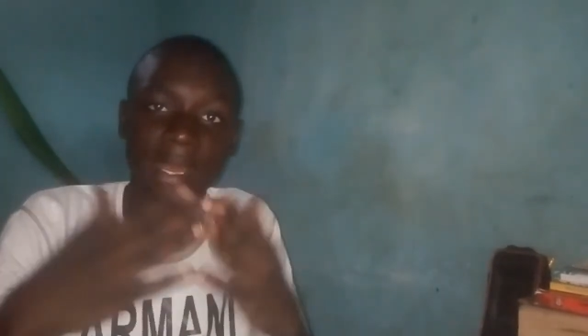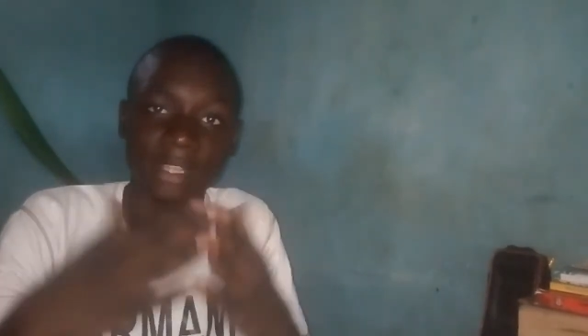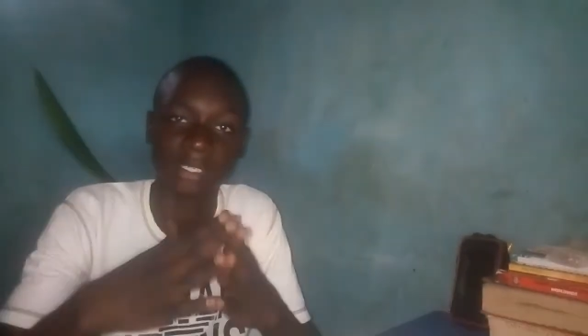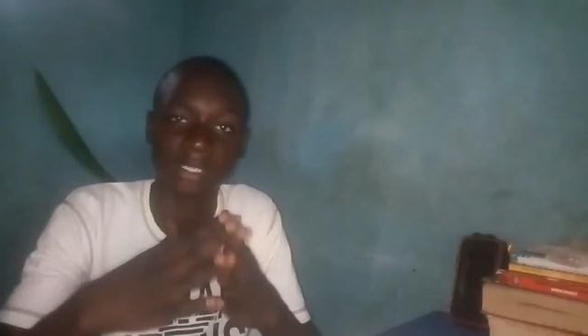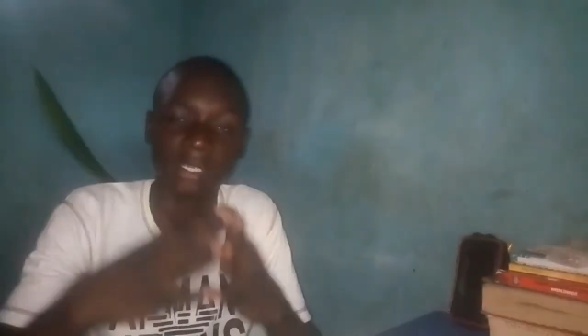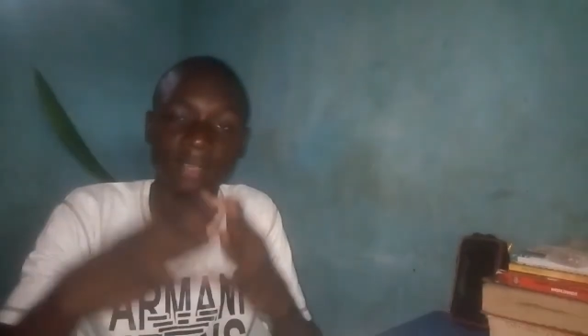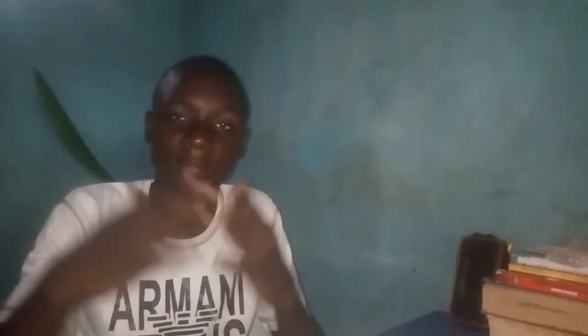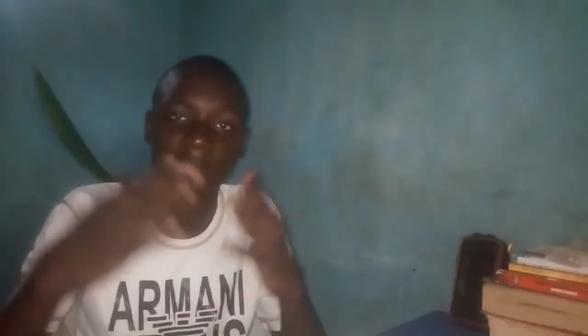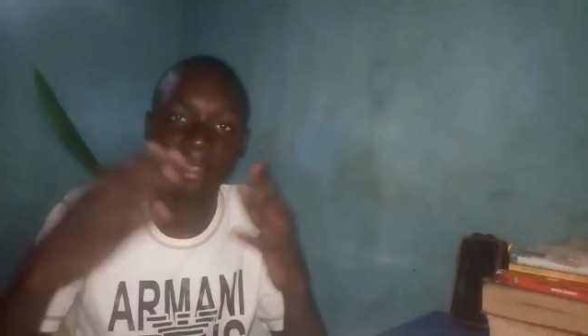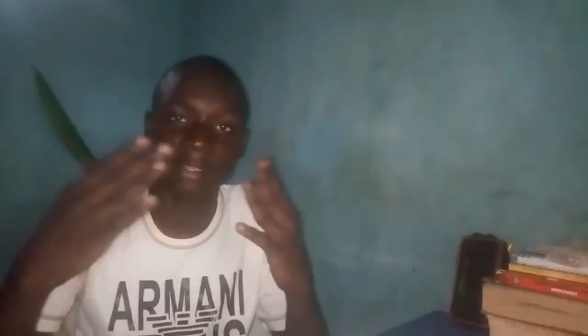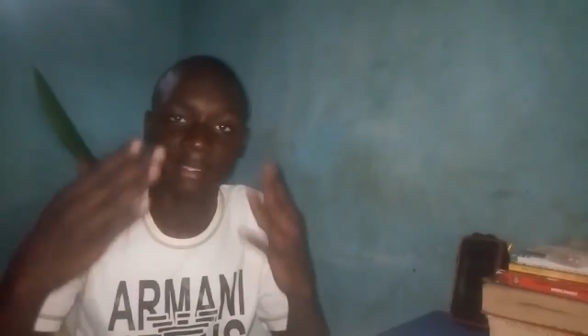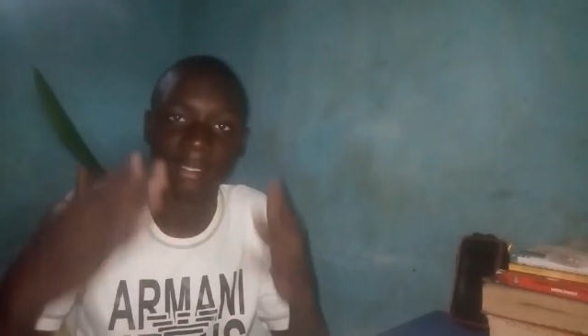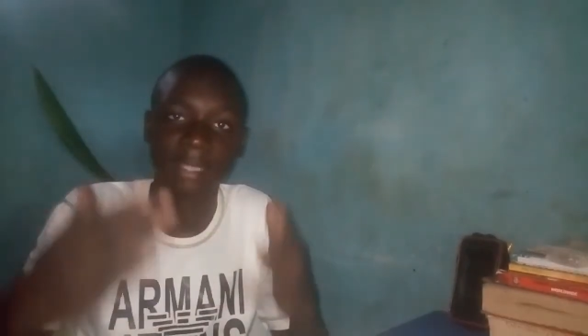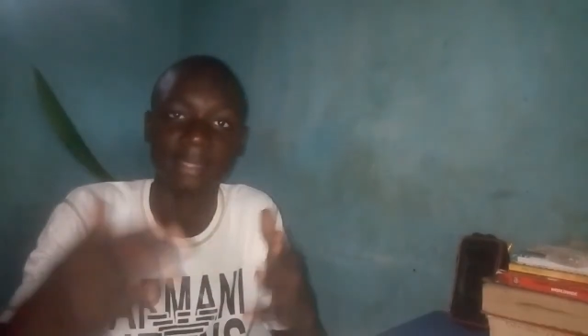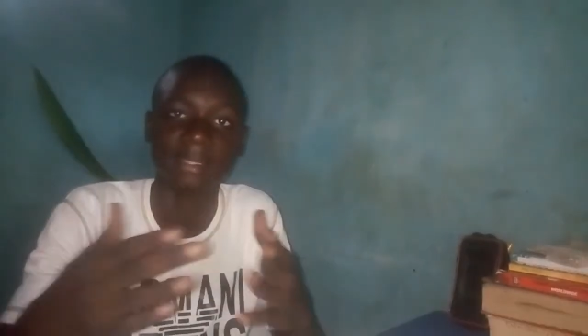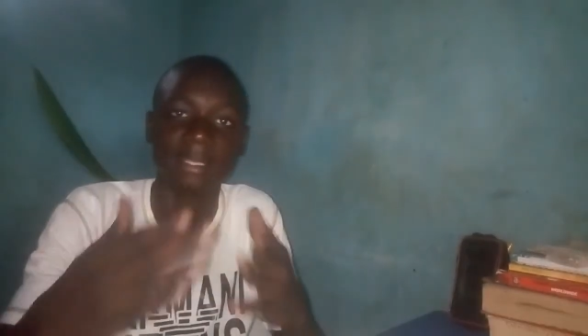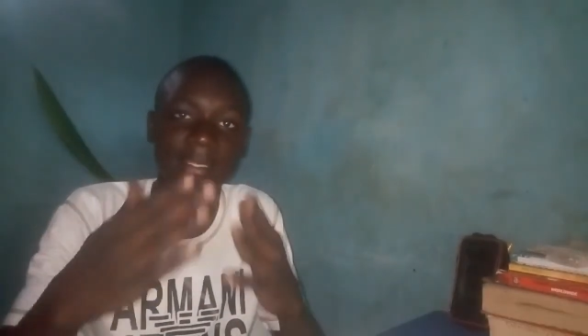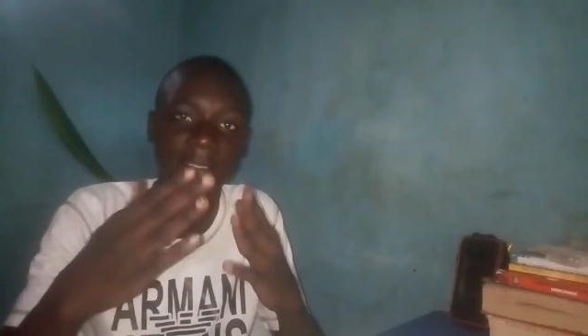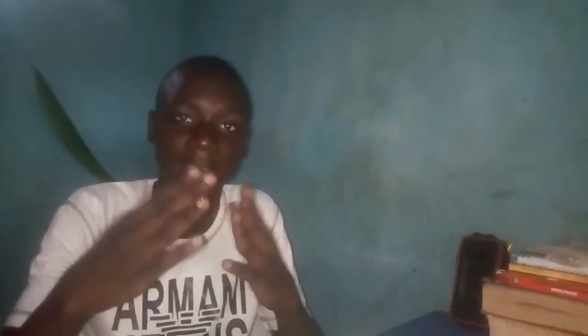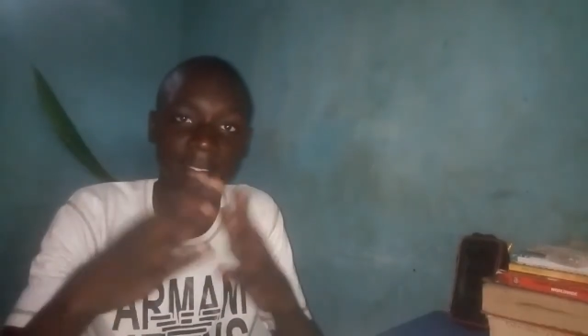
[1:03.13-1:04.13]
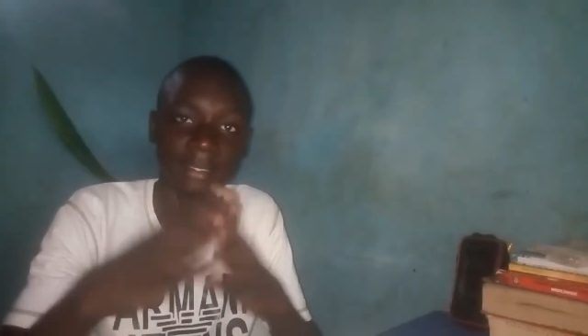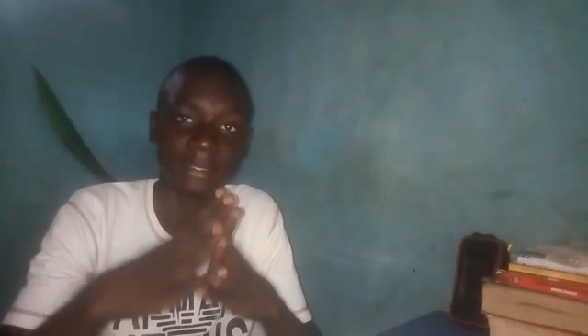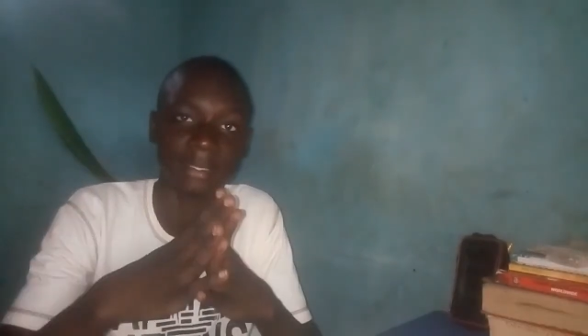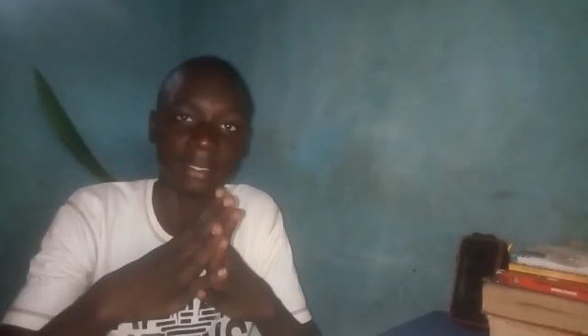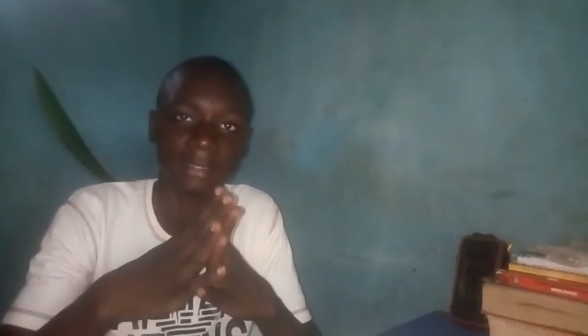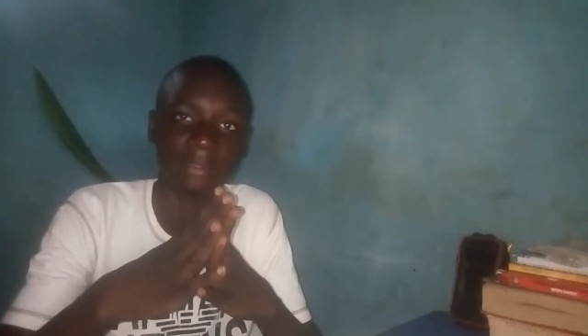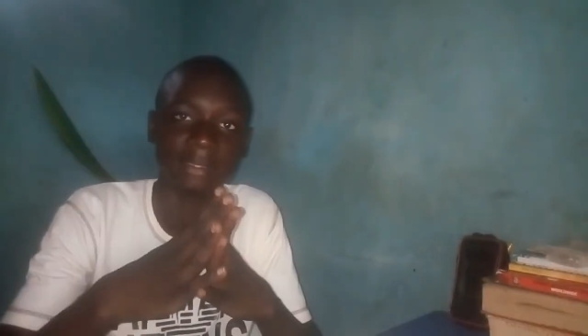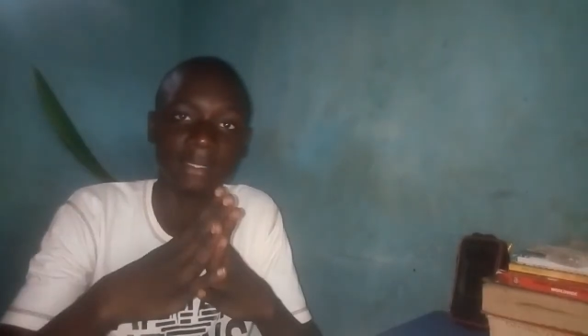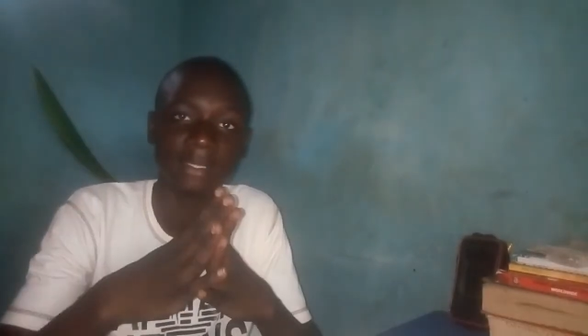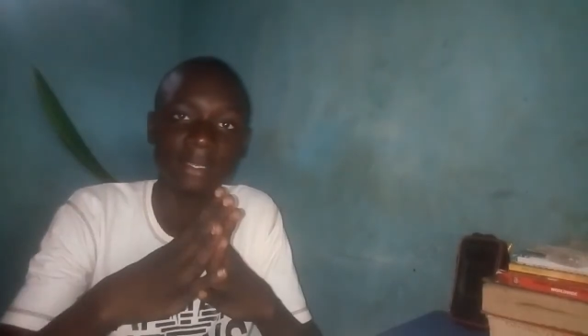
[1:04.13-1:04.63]
achieve a certain
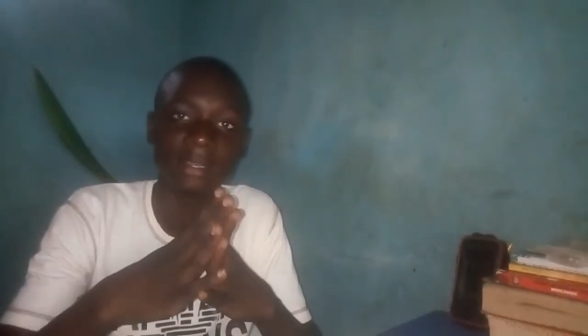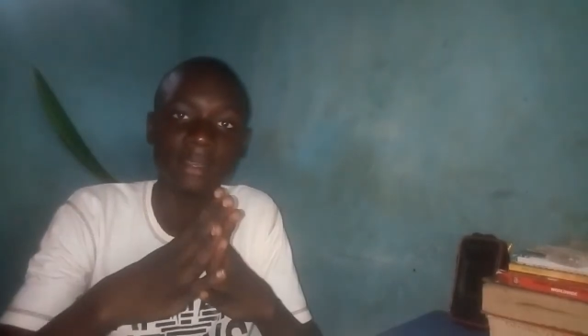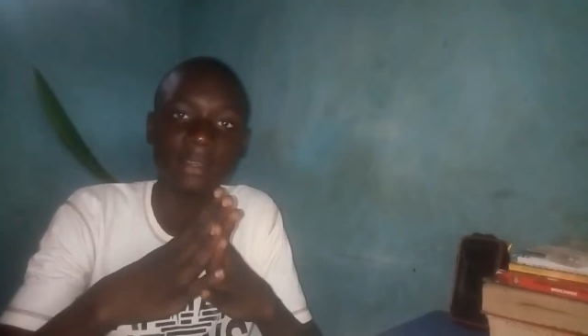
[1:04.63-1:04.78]
design.